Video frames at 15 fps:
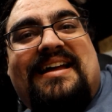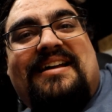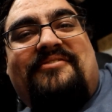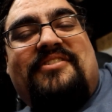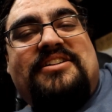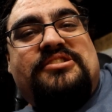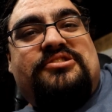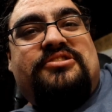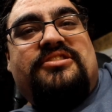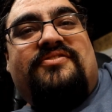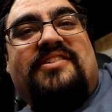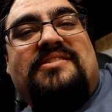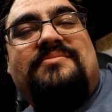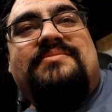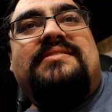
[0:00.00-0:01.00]
Avengers
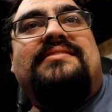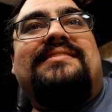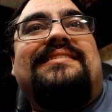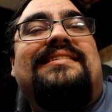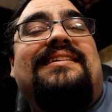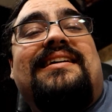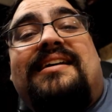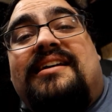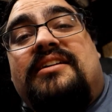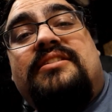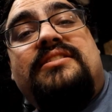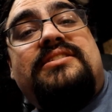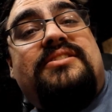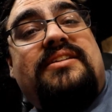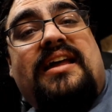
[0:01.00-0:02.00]
films.
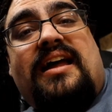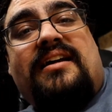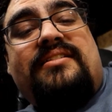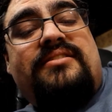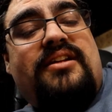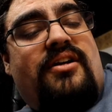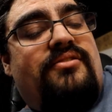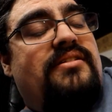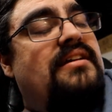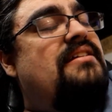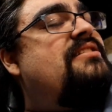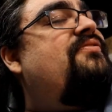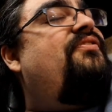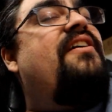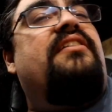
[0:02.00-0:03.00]
So yeah, no,
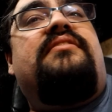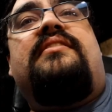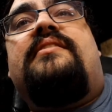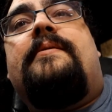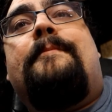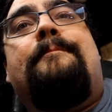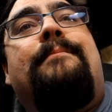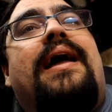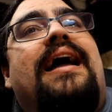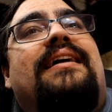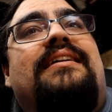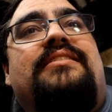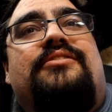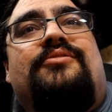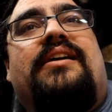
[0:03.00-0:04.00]
it's fun.
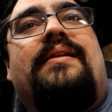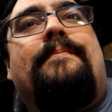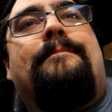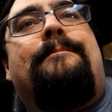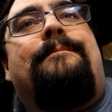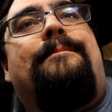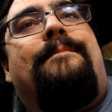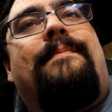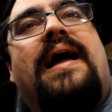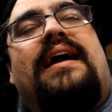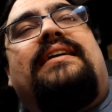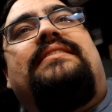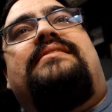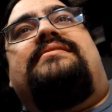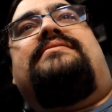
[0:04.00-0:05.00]
Back into it.
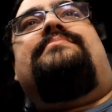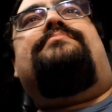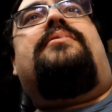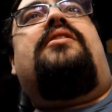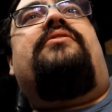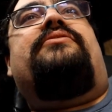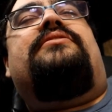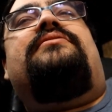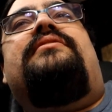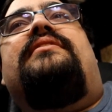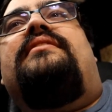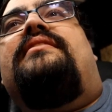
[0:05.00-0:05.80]
Back into some Marvel.